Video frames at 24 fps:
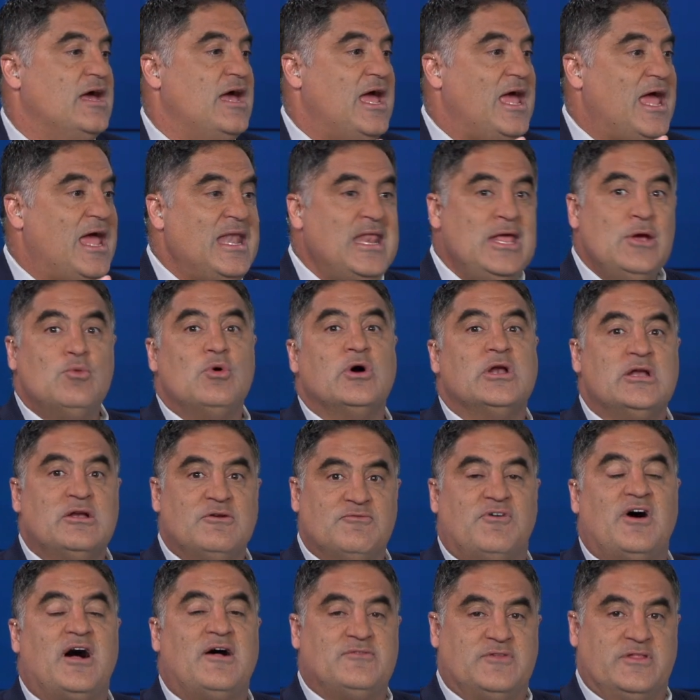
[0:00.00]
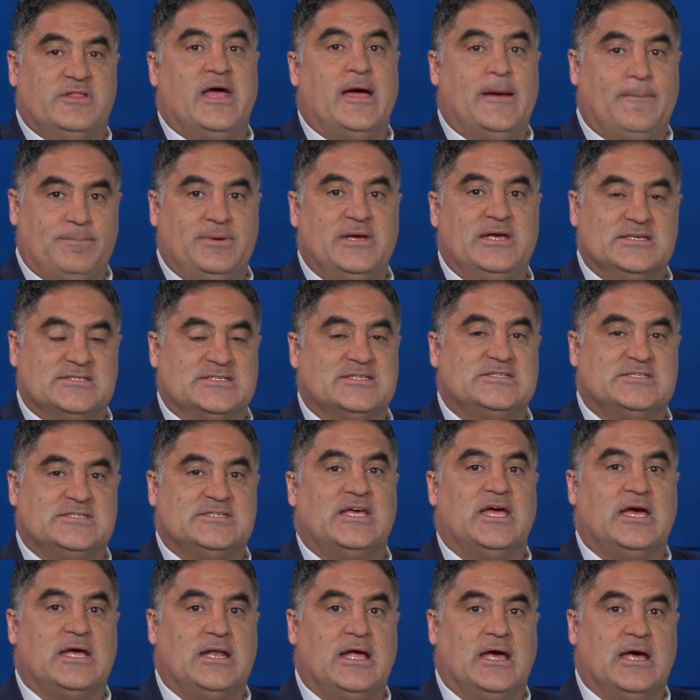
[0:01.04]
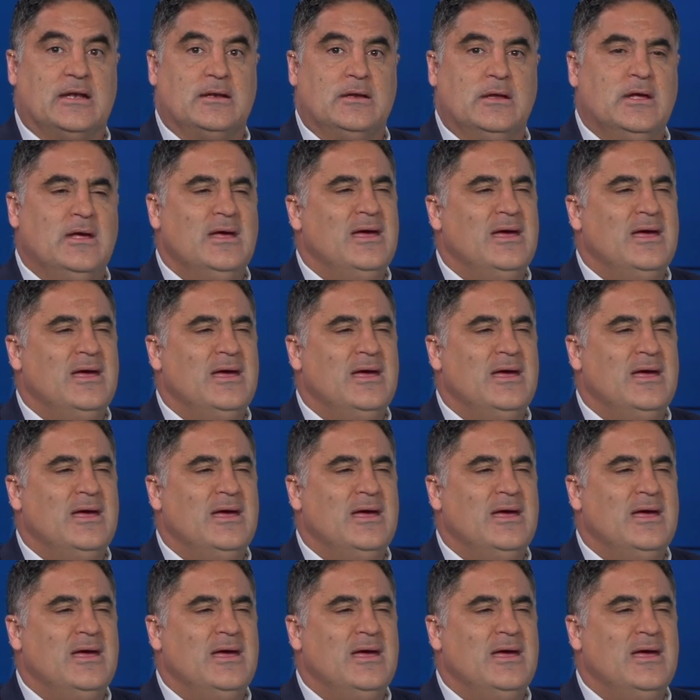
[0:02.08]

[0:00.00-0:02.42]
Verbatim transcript: anyone involved in that piece at CNN.